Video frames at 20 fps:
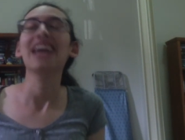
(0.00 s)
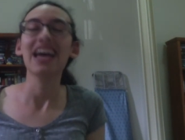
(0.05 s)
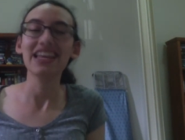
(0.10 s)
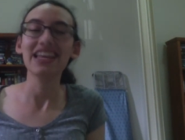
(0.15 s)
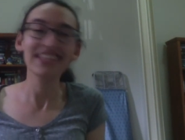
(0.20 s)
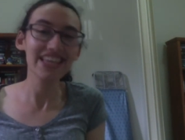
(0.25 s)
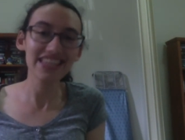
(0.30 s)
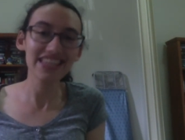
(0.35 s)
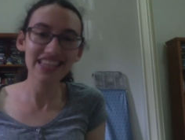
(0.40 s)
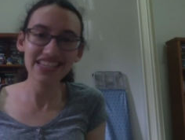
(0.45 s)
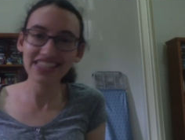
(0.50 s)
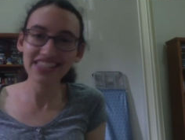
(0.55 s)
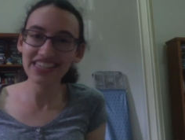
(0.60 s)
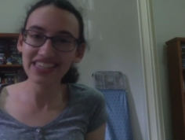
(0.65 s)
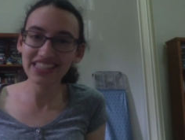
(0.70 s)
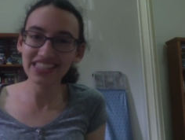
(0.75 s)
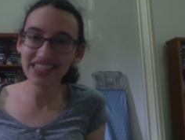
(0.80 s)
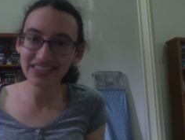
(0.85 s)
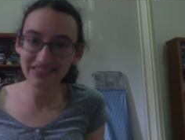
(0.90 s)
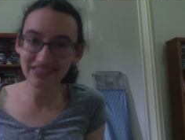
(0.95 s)
And then there's
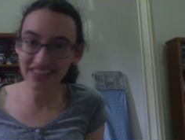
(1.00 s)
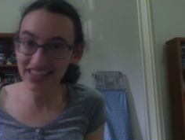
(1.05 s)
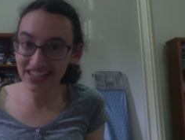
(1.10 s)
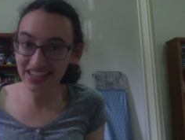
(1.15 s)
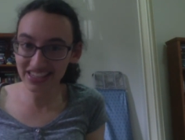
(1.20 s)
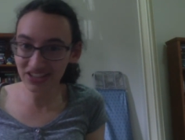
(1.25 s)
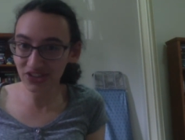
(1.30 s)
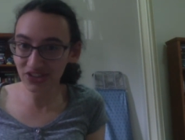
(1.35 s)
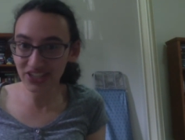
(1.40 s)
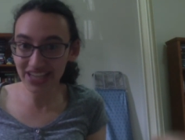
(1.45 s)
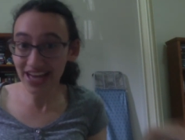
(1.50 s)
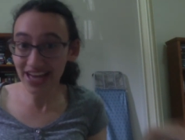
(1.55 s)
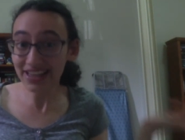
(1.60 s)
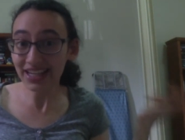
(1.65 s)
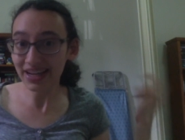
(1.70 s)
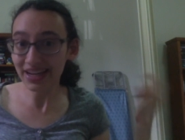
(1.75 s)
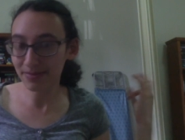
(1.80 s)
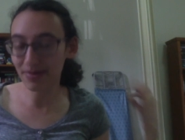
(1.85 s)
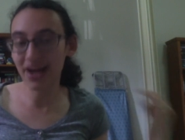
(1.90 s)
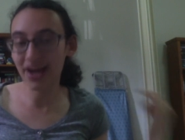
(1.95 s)
this, there's all these other
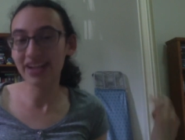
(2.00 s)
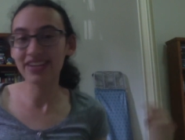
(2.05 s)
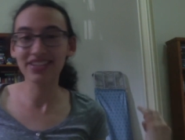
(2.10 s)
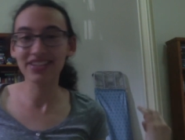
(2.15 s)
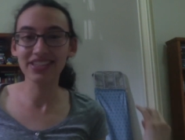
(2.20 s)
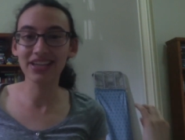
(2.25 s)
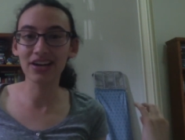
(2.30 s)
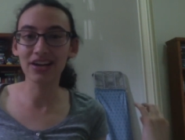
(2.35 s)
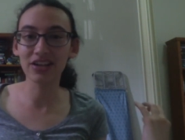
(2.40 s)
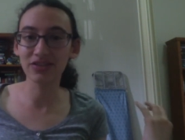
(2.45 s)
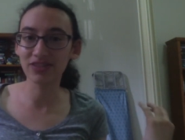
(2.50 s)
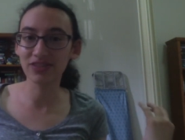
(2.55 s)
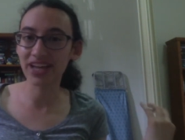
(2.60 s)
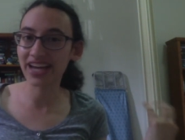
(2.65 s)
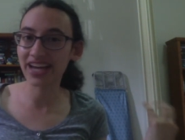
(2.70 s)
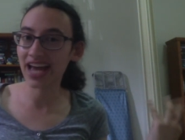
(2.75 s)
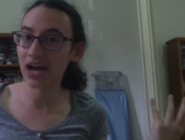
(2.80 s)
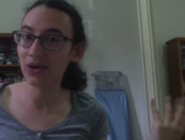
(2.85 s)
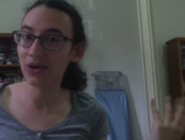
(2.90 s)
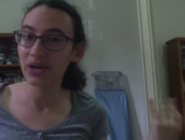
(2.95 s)
like minor stuff,
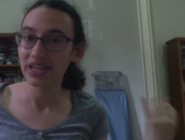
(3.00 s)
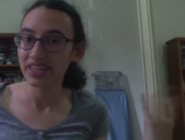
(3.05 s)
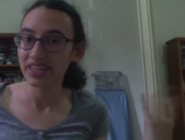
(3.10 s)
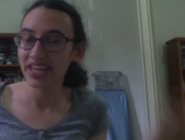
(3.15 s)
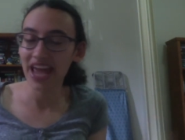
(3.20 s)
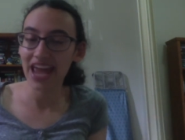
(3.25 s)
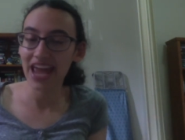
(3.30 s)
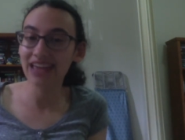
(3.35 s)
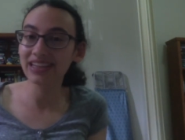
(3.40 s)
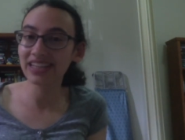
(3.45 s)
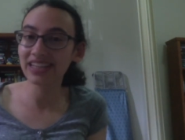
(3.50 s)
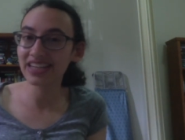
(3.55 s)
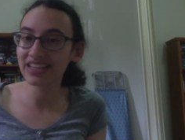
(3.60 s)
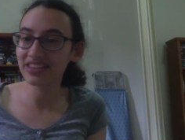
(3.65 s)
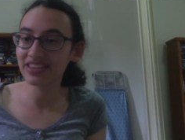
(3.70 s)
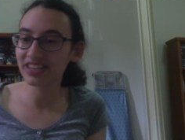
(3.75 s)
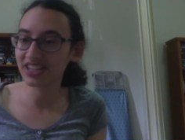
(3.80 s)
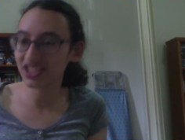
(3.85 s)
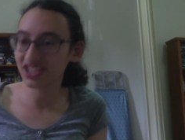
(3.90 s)
like how the alien that